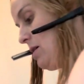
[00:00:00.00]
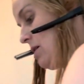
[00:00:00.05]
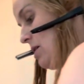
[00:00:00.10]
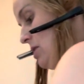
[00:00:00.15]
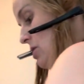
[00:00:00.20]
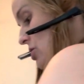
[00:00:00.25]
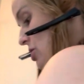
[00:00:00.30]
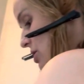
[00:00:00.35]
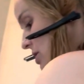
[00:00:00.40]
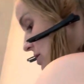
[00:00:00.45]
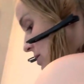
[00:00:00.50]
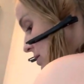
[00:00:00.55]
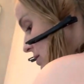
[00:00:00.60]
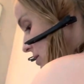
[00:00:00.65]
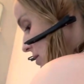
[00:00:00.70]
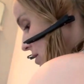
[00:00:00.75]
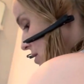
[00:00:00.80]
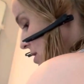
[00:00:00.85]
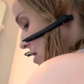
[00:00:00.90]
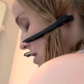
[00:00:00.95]
just to
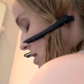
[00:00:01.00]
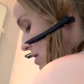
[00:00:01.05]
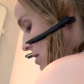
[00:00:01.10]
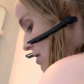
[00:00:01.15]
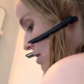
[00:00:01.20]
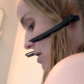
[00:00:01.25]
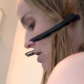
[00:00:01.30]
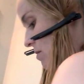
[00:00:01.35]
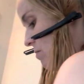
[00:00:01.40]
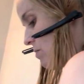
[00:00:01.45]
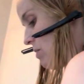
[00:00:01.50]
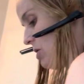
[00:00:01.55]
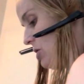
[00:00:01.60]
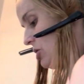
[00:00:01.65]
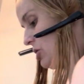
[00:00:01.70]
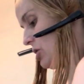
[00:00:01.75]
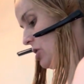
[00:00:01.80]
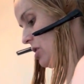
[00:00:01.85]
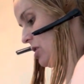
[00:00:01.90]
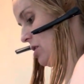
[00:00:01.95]
kind of like be
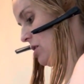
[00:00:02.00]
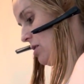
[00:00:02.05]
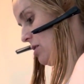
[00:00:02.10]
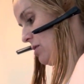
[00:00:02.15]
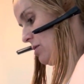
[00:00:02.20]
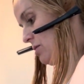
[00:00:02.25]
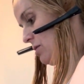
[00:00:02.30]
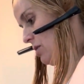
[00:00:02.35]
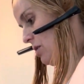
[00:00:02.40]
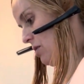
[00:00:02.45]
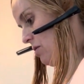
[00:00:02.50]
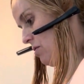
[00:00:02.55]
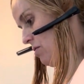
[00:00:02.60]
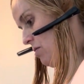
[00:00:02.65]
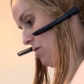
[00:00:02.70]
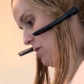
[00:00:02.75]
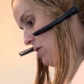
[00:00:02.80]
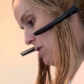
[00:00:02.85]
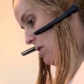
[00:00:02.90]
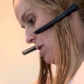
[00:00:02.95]
sure. So
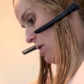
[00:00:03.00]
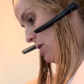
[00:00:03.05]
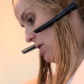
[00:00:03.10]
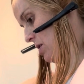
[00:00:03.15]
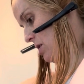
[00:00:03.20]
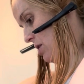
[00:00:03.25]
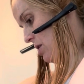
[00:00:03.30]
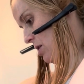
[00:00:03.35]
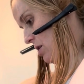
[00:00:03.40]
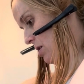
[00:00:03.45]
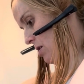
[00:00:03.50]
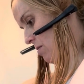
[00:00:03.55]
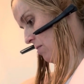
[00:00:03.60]
I'm